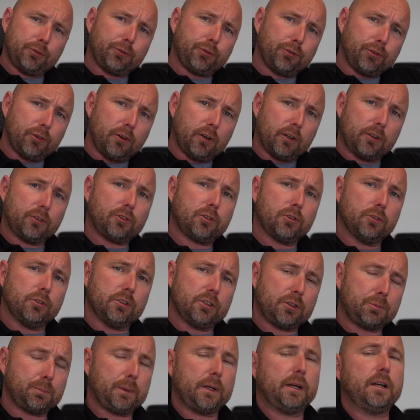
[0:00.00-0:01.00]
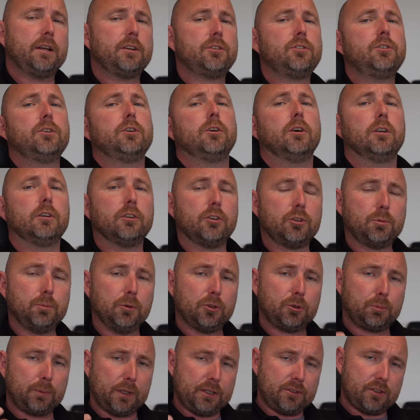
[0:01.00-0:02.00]
front storage space, and you've got lots
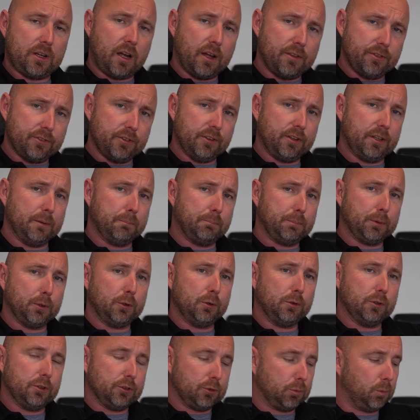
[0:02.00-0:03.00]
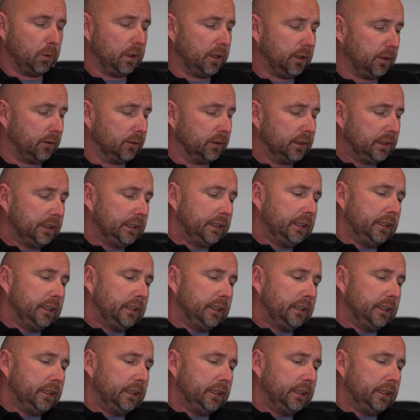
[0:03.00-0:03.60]
more space under the boot as well.